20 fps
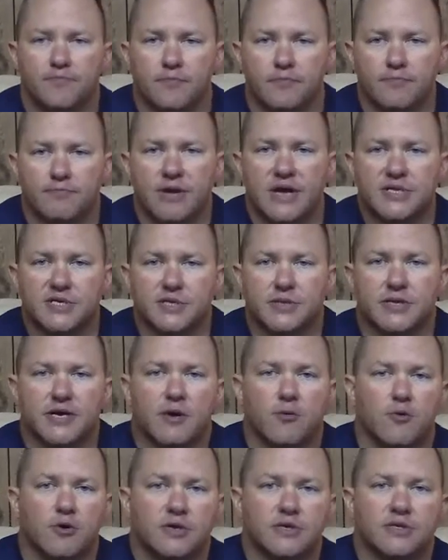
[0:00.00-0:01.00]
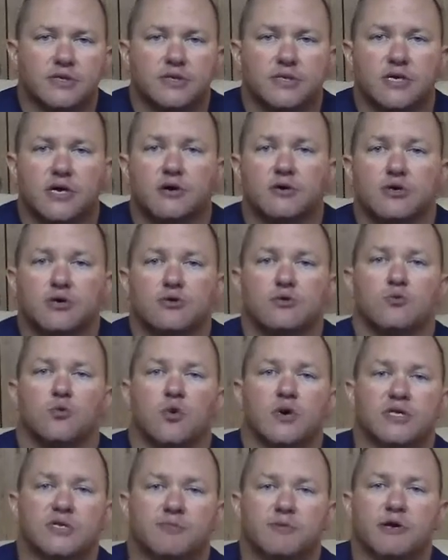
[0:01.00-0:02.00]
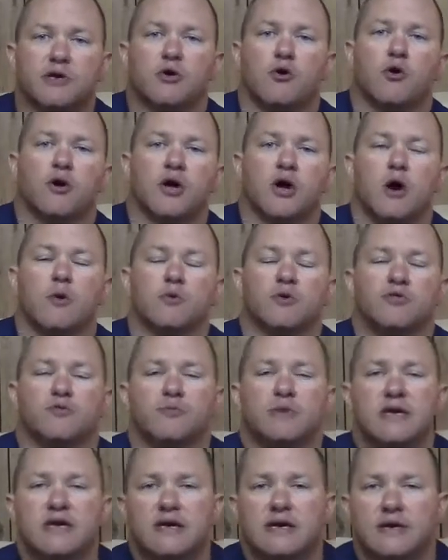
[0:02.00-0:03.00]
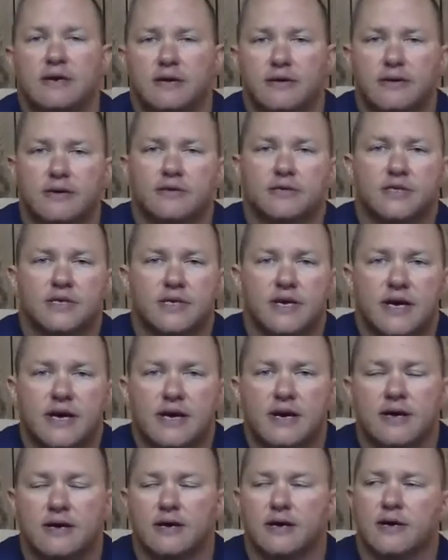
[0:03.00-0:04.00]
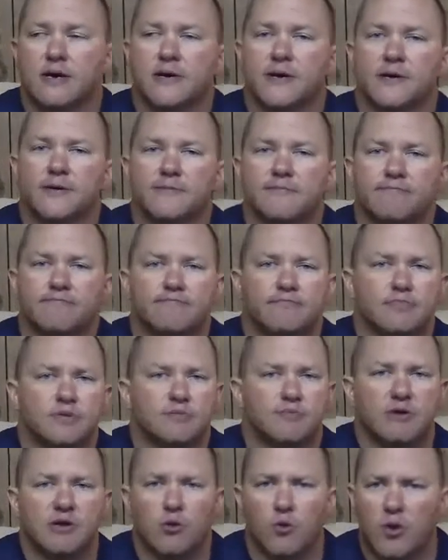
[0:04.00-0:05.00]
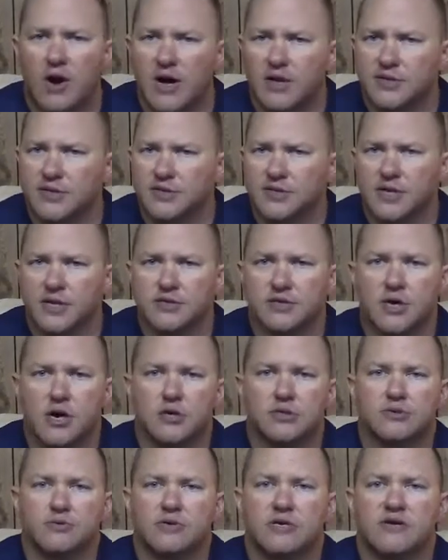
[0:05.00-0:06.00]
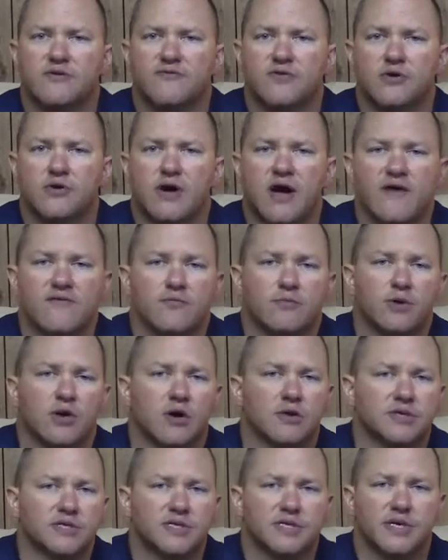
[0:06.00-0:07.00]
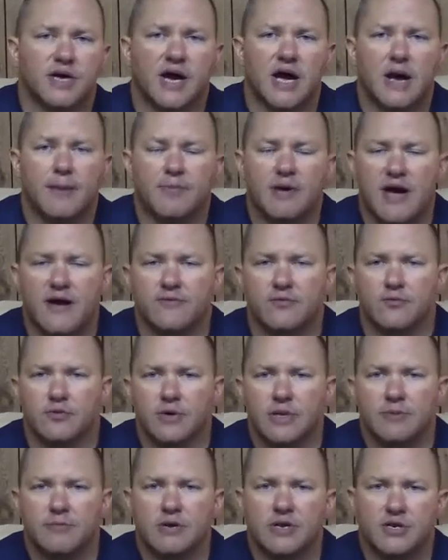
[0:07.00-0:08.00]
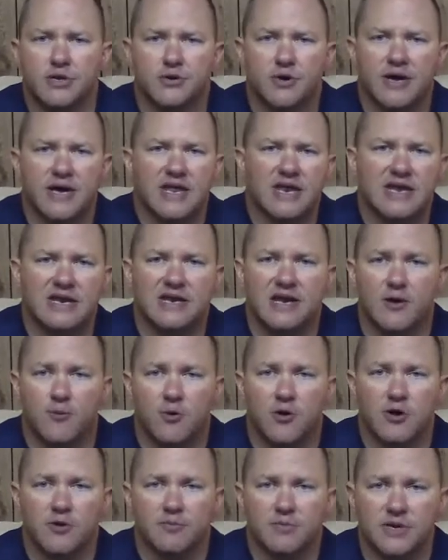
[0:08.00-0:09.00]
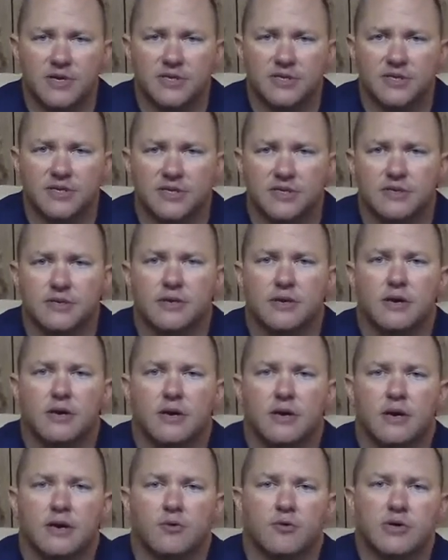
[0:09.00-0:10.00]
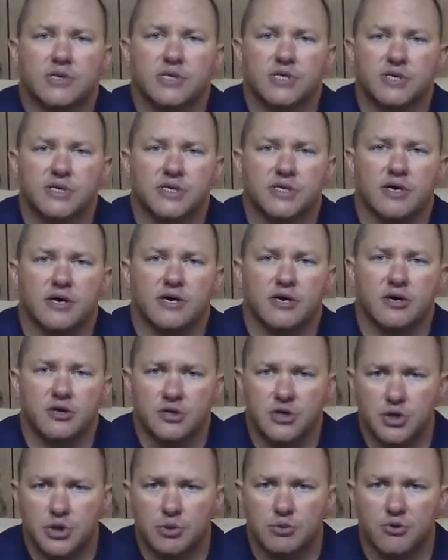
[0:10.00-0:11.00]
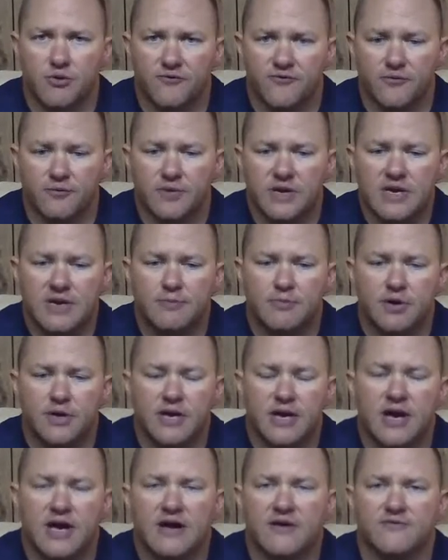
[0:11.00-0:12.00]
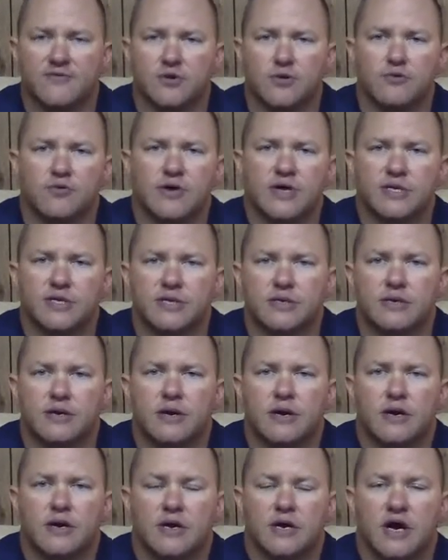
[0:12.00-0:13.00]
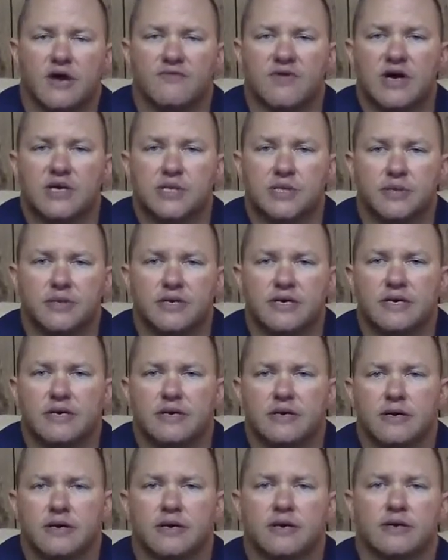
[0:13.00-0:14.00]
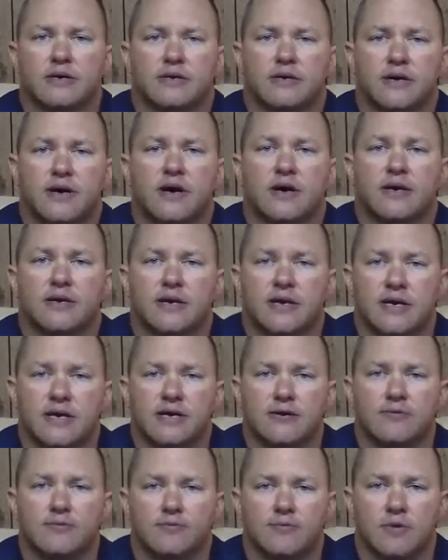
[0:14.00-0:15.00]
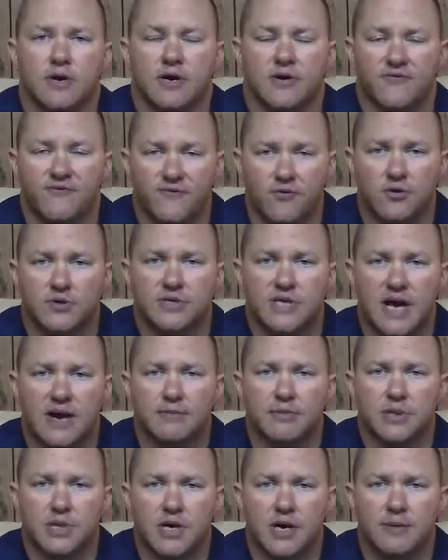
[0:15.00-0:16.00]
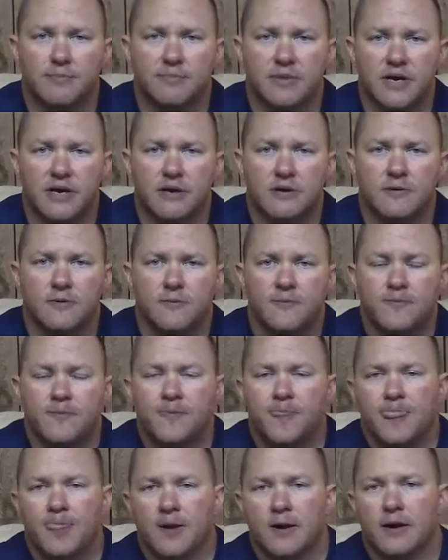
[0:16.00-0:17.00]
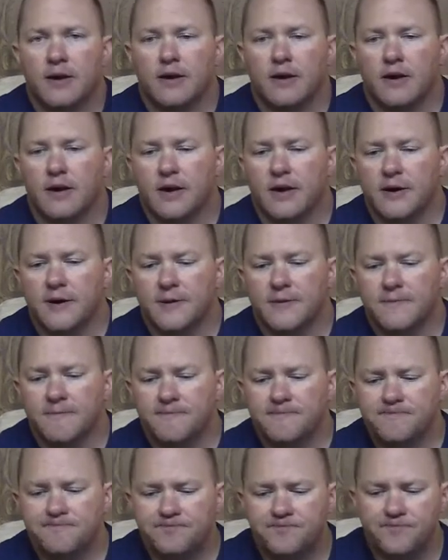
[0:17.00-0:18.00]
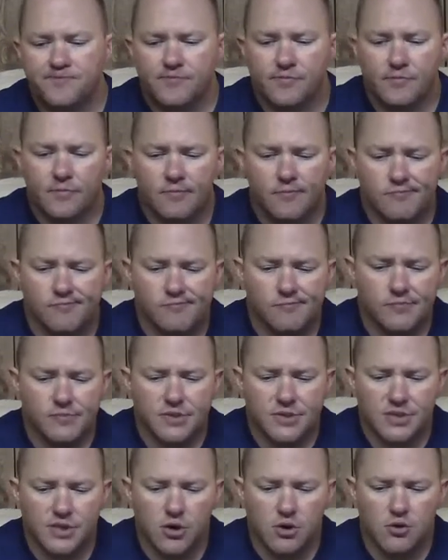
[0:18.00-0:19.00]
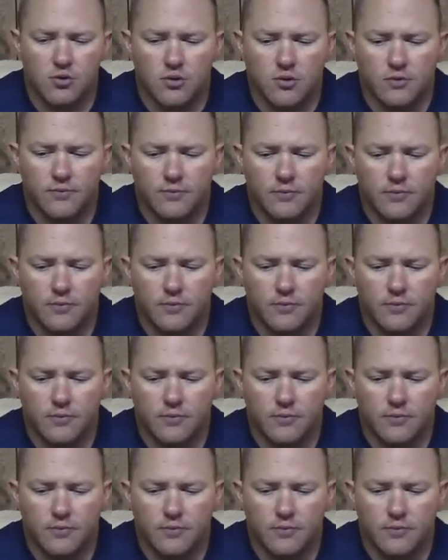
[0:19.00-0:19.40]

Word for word: basically, I want to tell you what's been going on with me today. Uh, it's been a while since I talked to any of you. I haven't been on Skype. I haven't really been doing any network business, which is uh, unusual for me, but I have good reason. I've actually uh, got a, a full-time job now, um, so